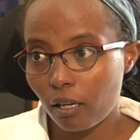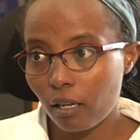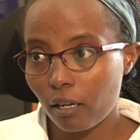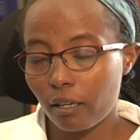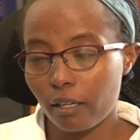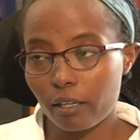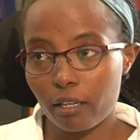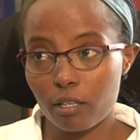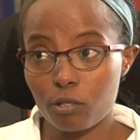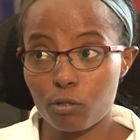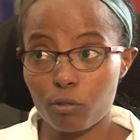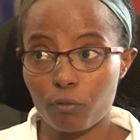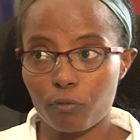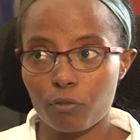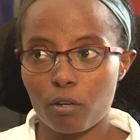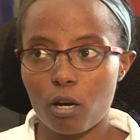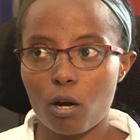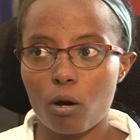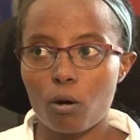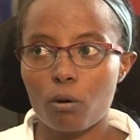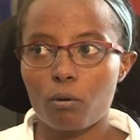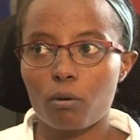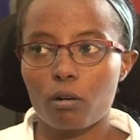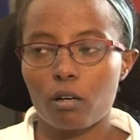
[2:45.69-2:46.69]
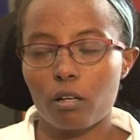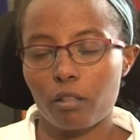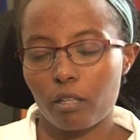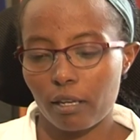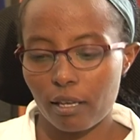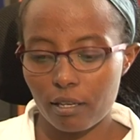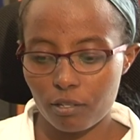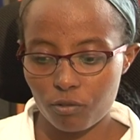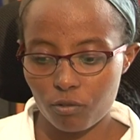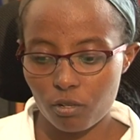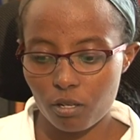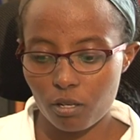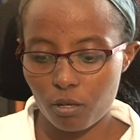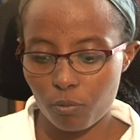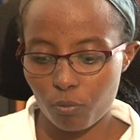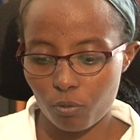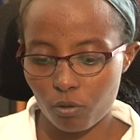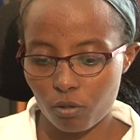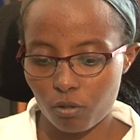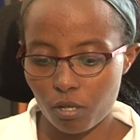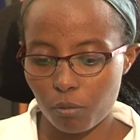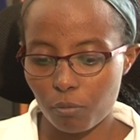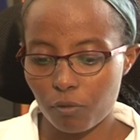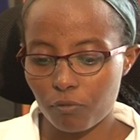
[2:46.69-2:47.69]
Like as of now, the last training
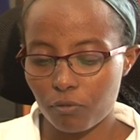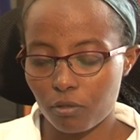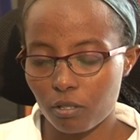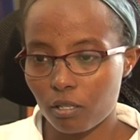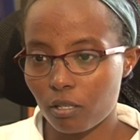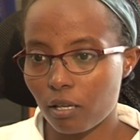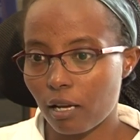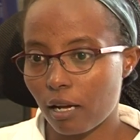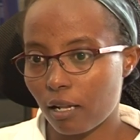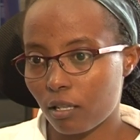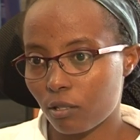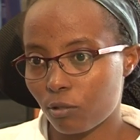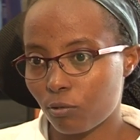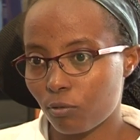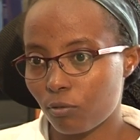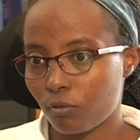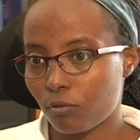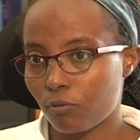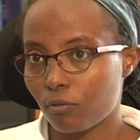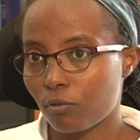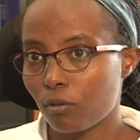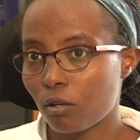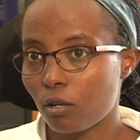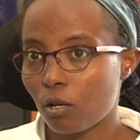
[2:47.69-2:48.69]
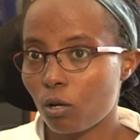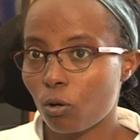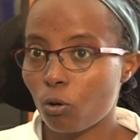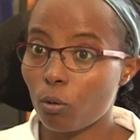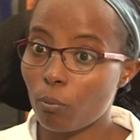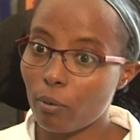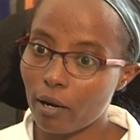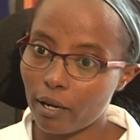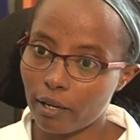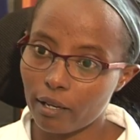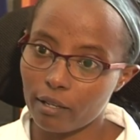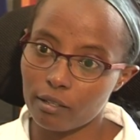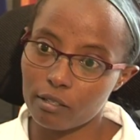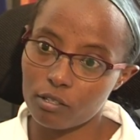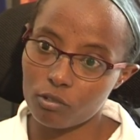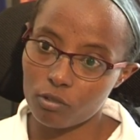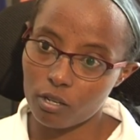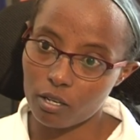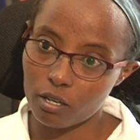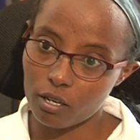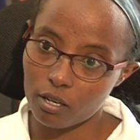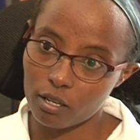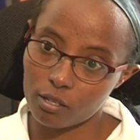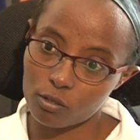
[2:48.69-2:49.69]
program, we've seen girls who go back and
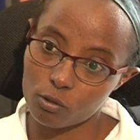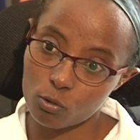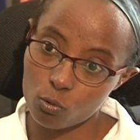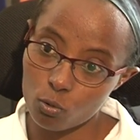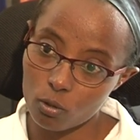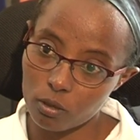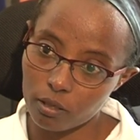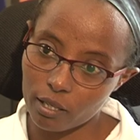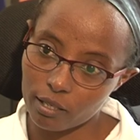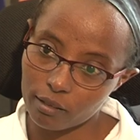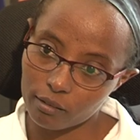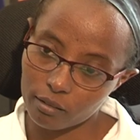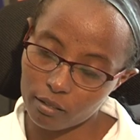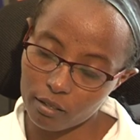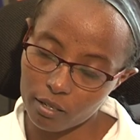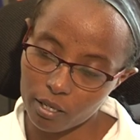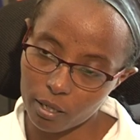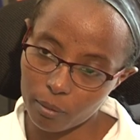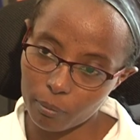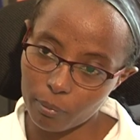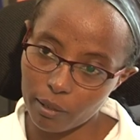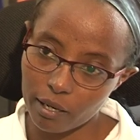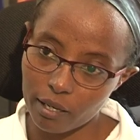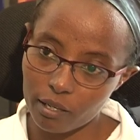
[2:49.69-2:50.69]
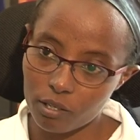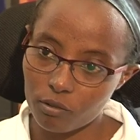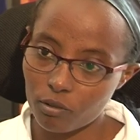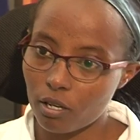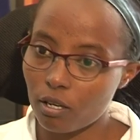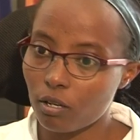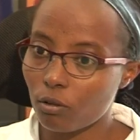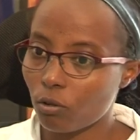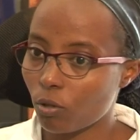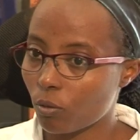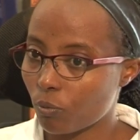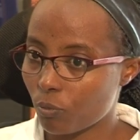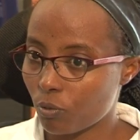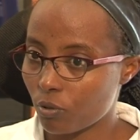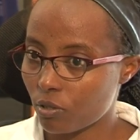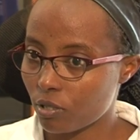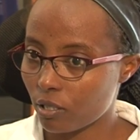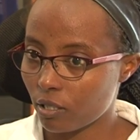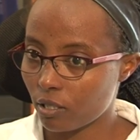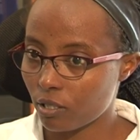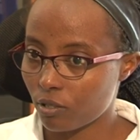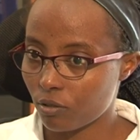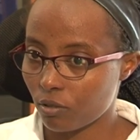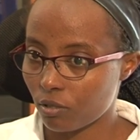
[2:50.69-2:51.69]
train in a school that's nearby, train computer
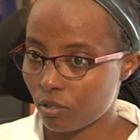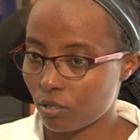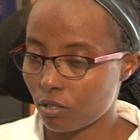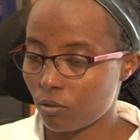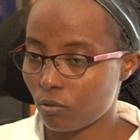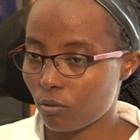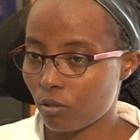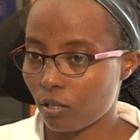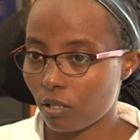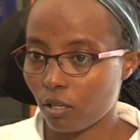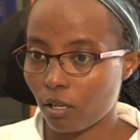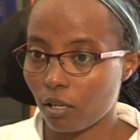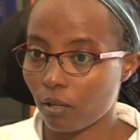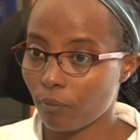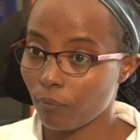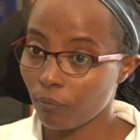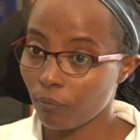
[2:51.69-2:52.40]
literacy to the